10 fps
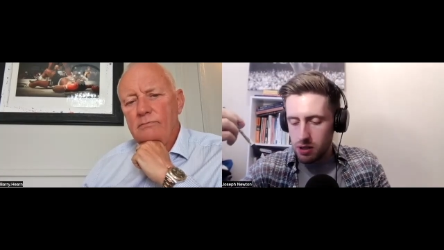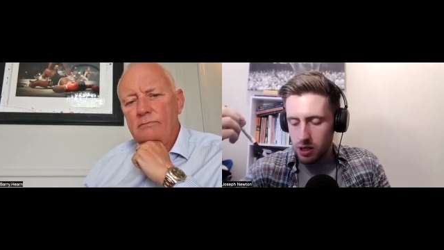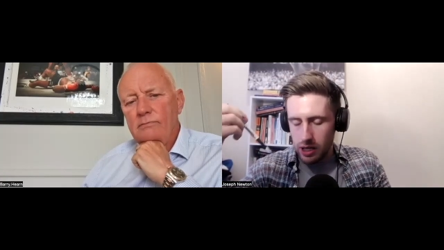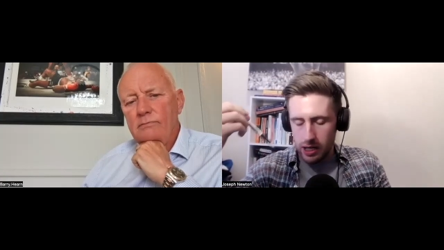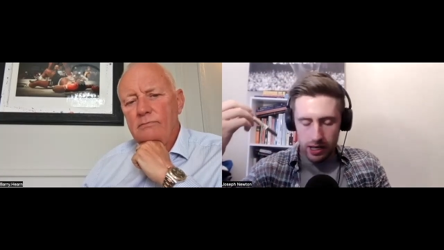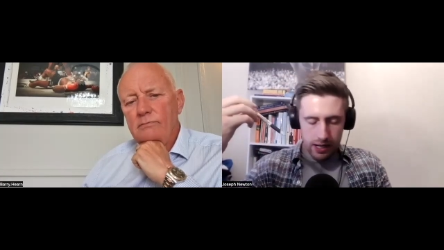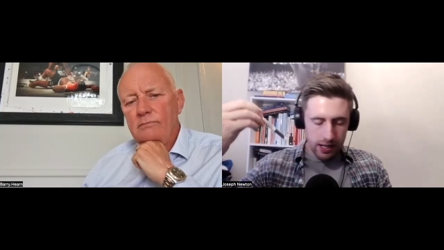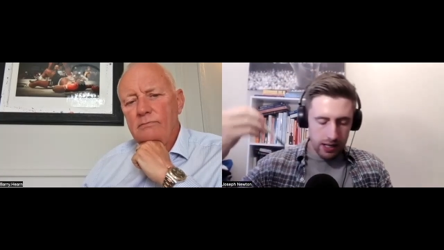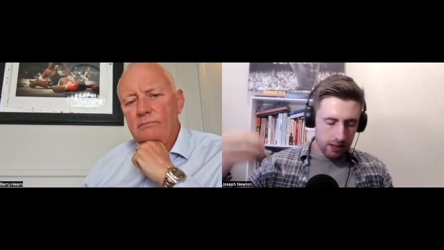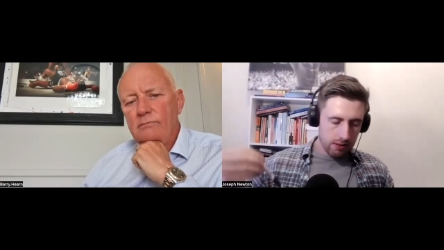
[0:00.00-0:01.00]
Speaker 1: uh,
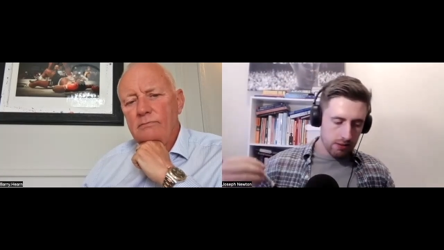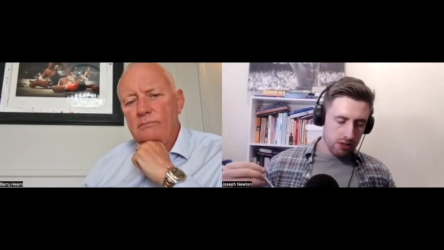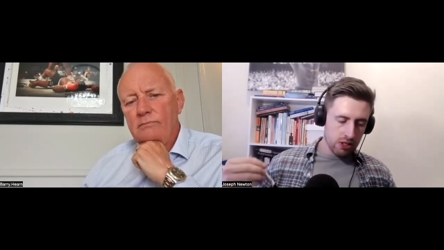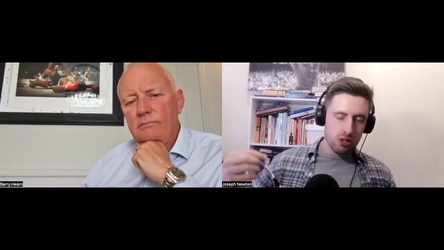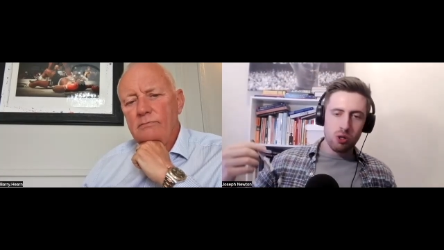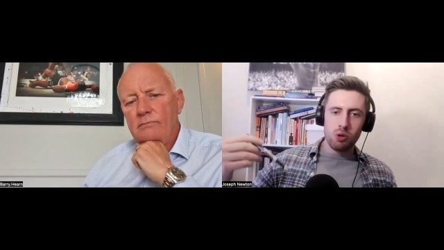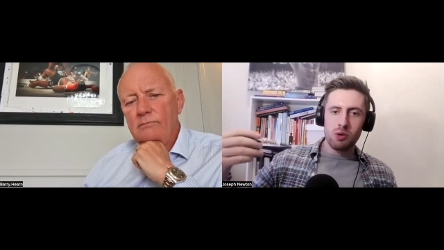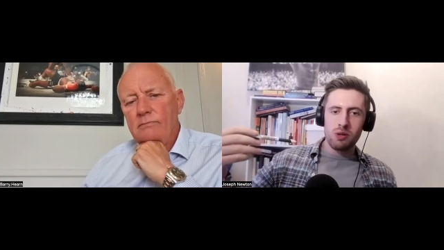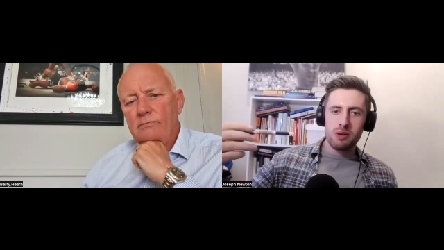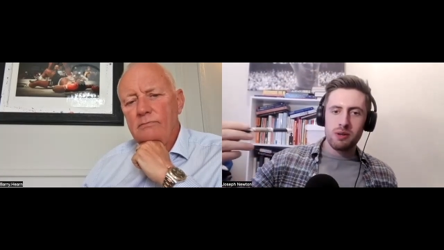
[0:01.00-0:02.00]
you know,
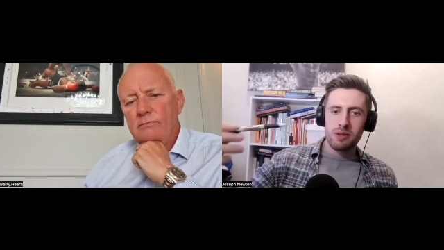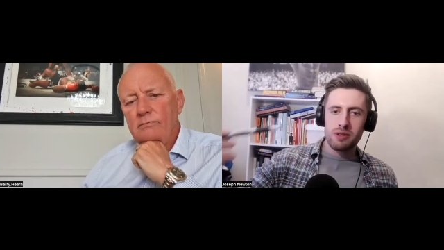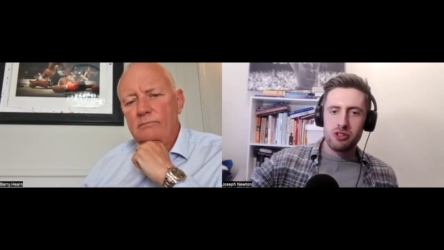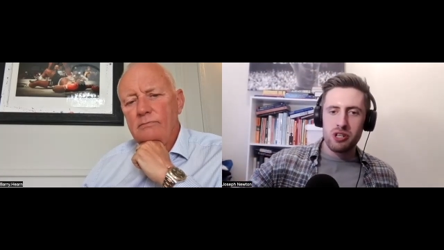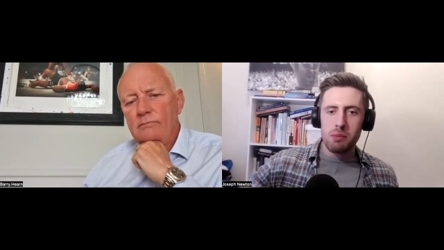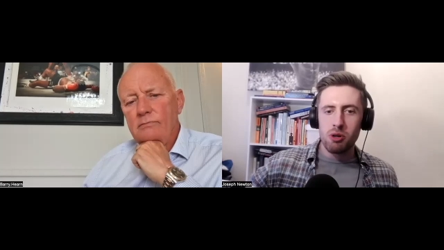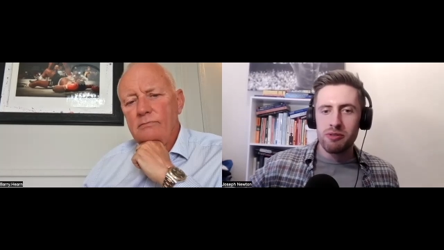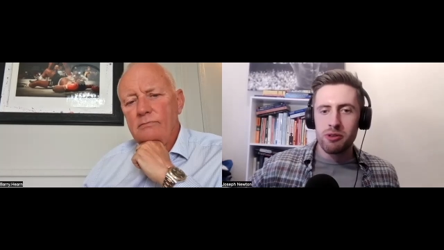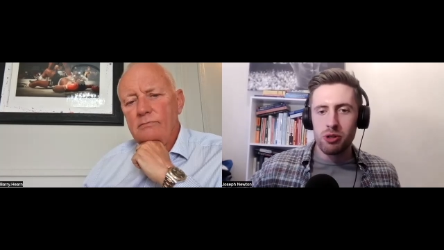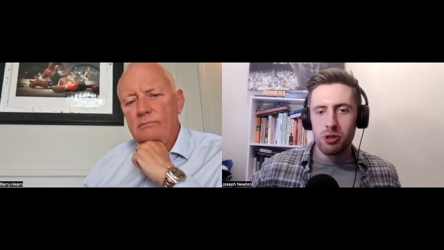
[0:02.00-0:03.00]
some of
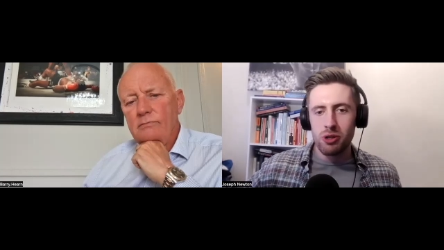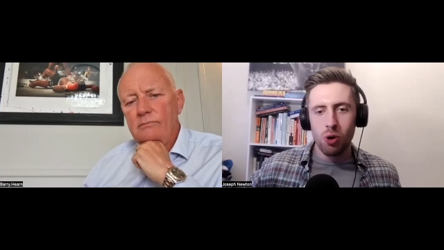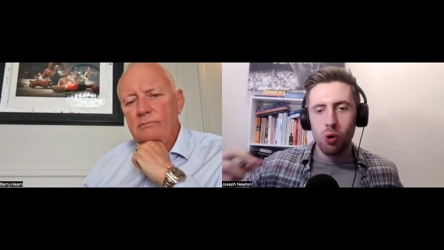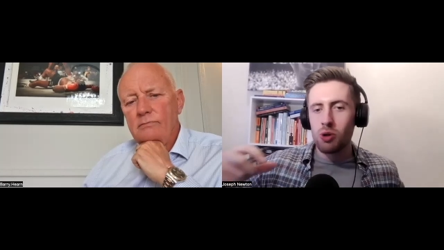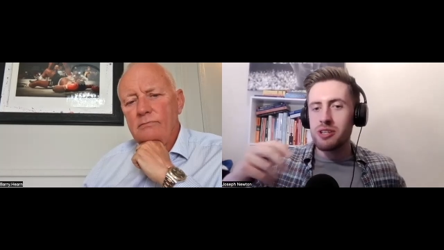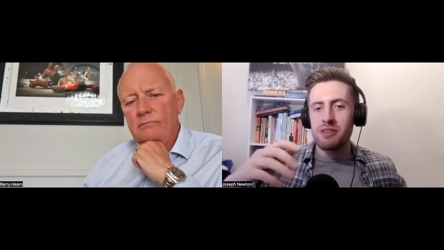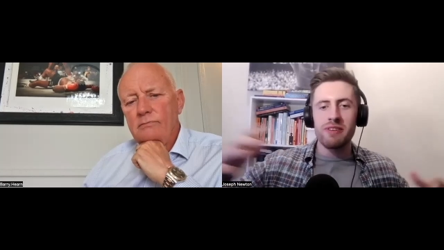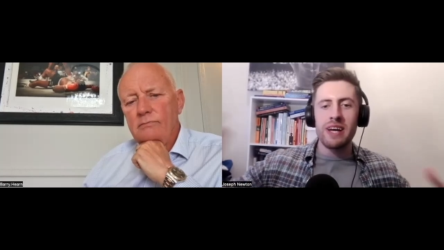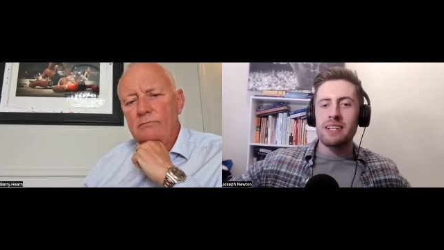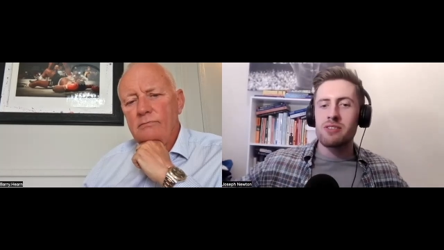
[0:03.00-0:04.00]
the all the
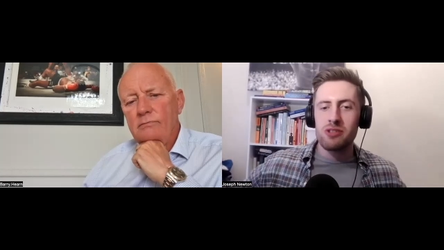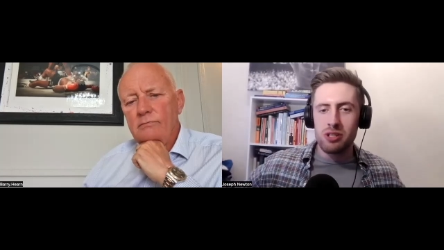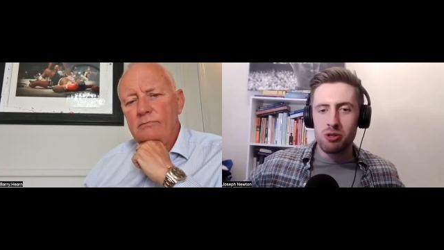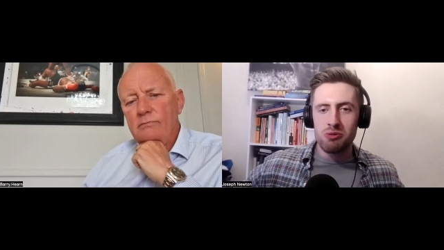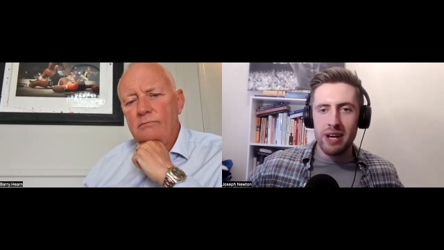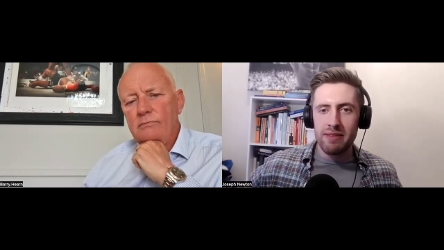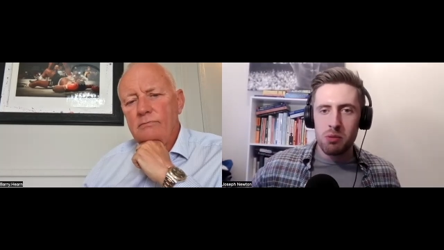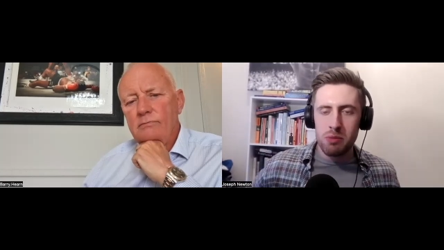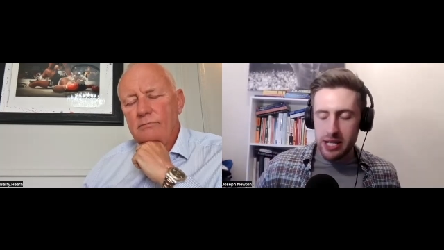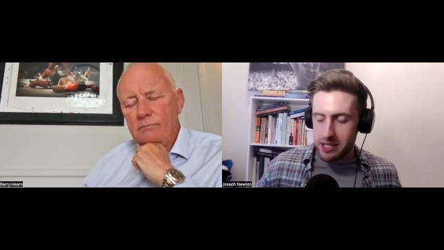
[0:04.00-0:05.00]
events that you've ever
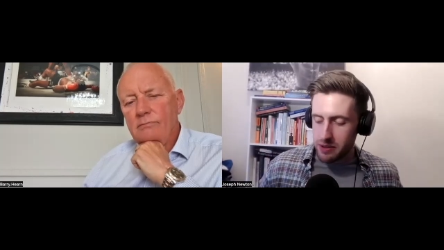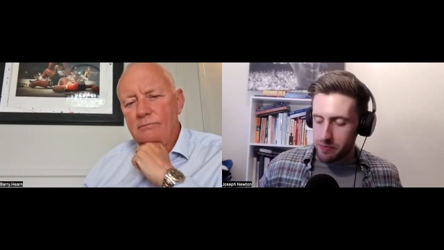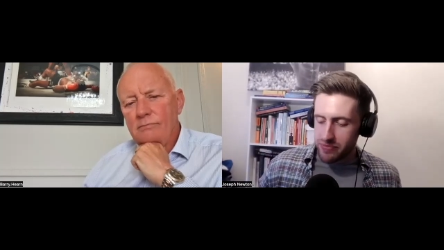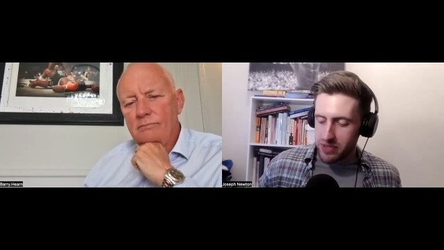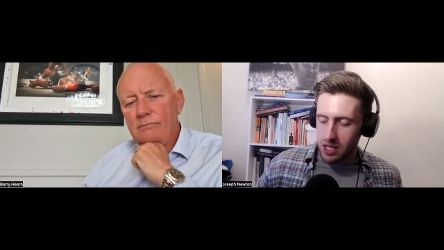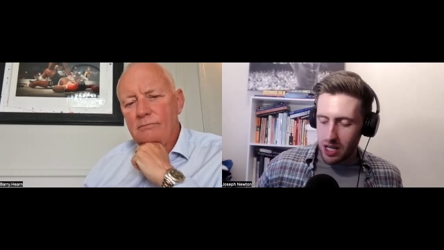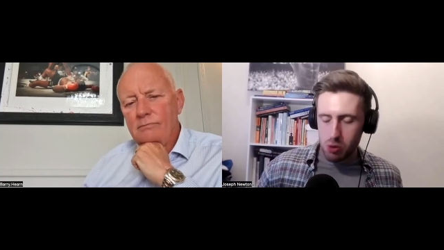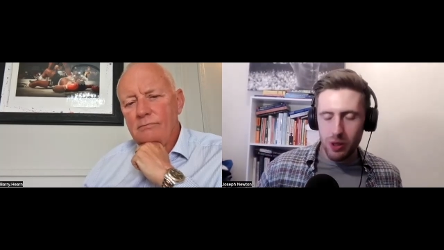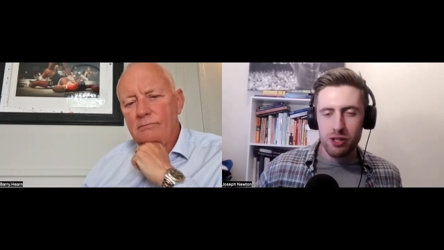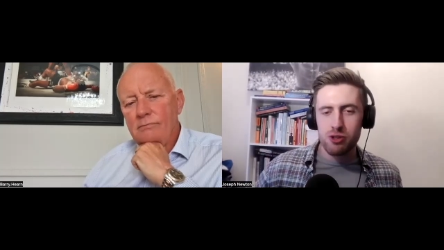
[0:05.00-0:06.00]
made. A
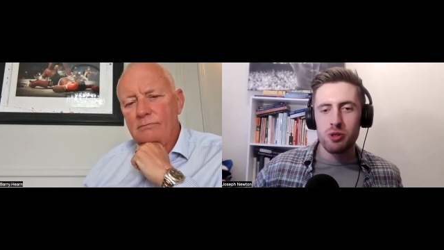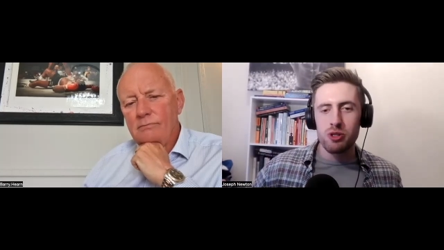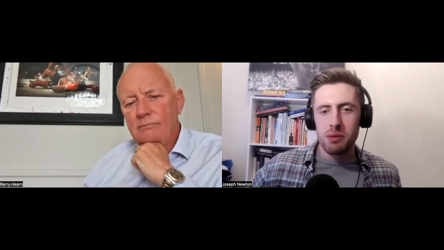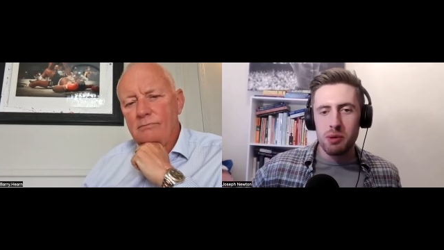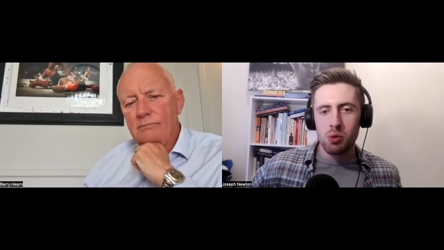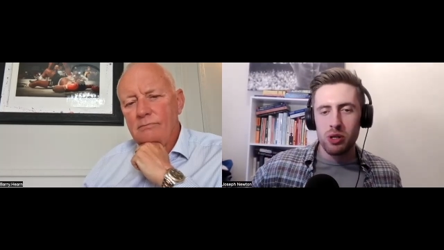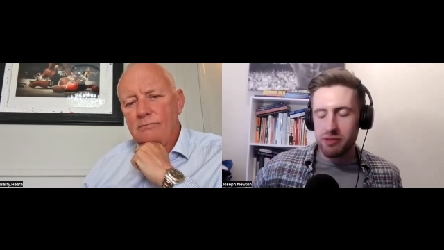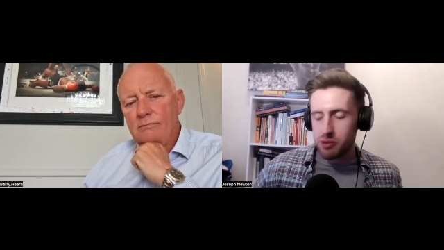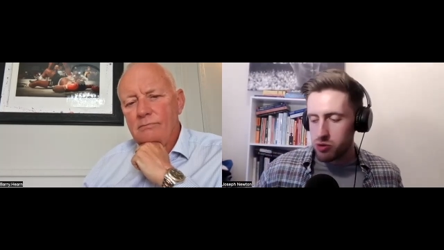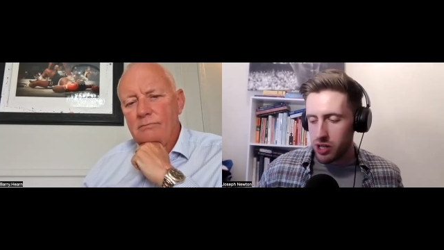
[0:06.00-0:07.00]
question which came up quite a
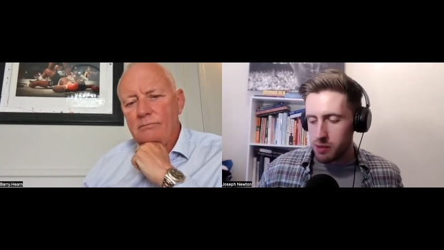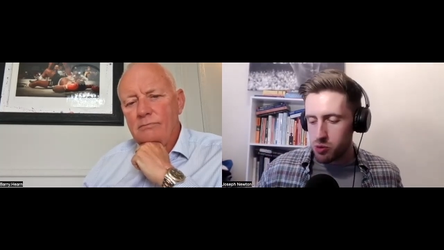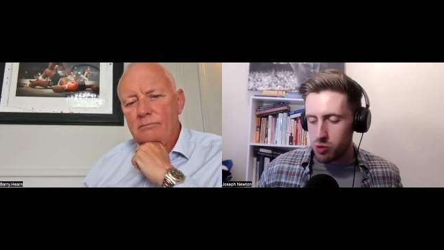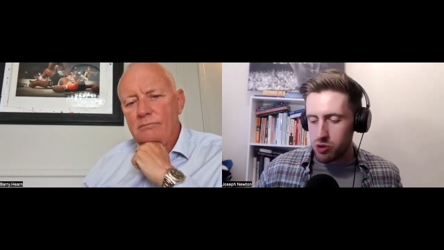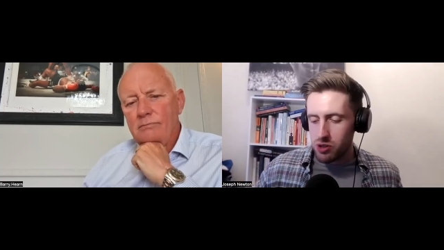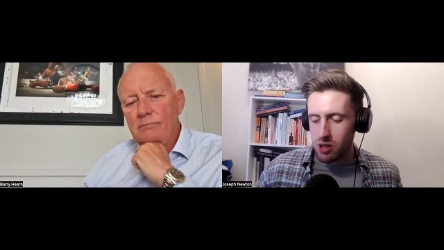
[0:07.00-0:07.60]
few times was,